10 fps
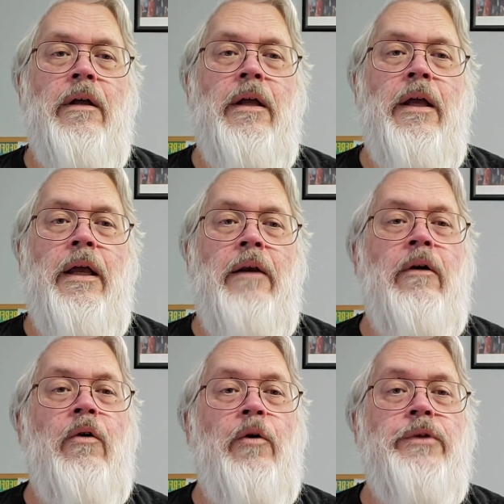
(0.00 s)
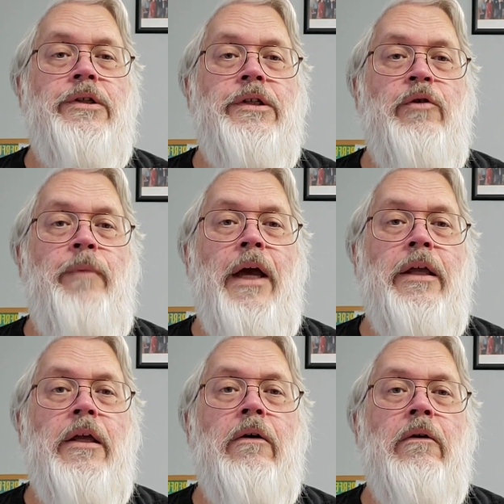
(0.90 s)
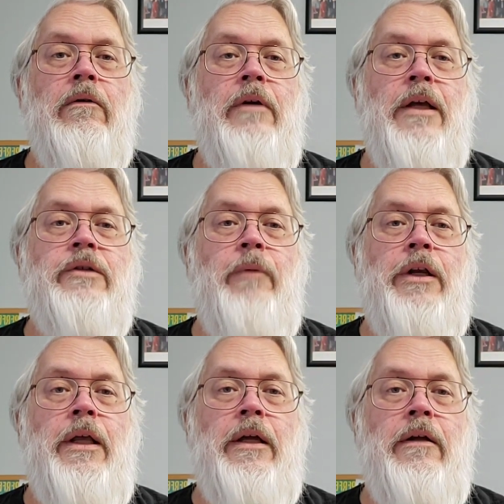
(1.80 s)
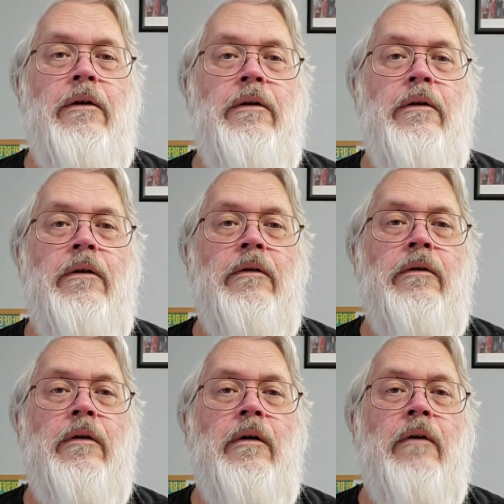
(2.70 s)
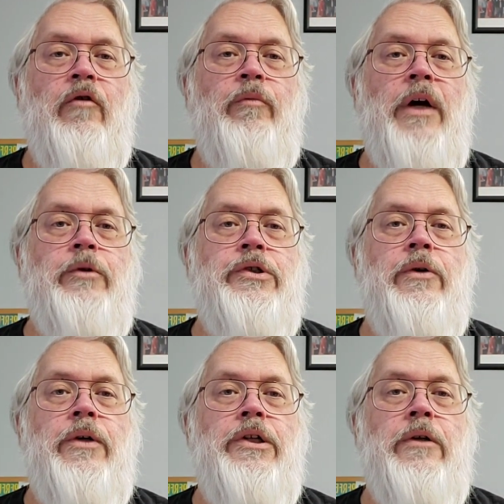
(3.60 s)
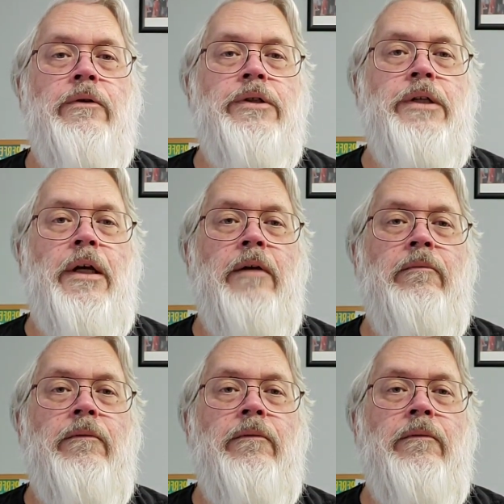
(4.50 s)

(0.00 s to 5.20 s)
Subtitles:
And hope to see you back here next Monday for Bible Story Children's Time.